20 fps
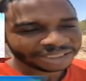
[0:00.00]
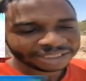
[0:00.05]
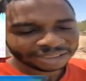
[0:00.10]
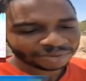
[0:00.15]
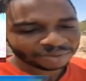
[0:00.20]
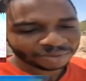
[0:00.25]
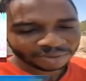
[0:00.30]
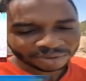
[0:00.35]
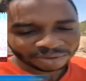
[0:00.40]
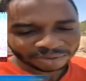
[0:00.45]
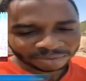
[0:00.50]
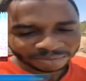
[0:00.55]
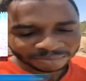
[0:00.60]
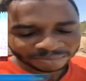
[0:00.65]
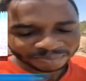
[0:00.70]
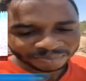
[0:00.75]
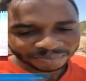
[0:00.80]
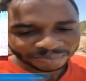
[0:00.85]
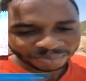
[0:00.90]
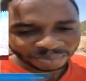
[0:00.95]
Shakron.
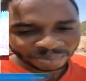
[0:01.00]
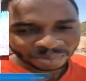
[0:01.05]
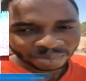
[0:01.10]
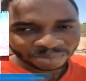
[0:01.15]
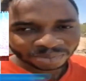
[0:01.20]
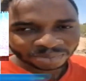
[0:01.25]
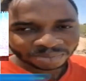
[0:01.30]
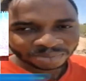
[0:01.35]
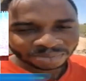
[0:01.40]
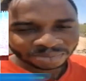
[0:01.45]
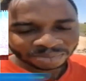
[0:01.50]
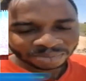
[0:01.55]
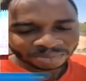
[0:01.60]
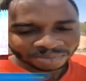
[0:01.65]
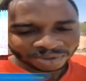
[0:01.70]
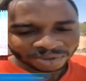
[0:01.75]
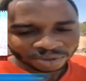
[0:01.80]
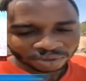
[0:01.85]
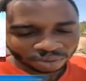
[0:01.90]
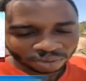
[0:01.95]

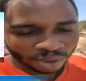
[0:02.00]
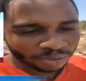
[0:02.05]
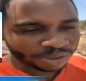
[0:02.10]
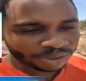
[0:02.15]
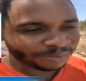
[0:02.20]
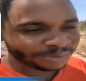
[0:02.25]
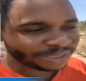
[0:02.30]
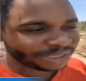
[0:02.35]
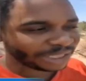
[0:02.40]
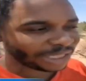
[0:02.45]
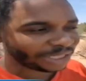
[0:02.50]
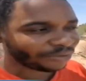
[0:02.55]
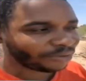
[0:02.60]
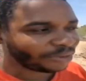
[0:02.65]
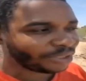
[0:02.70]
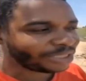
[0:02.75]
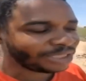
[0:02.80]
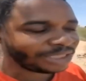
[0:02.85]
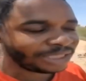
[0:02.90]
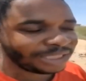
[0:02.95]
So I want to make channel.
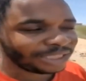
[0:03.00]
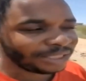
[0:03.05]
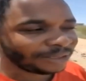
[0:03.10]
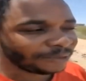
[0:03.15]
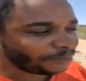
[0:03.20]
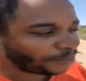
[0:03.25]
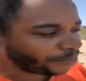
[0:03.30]
And see,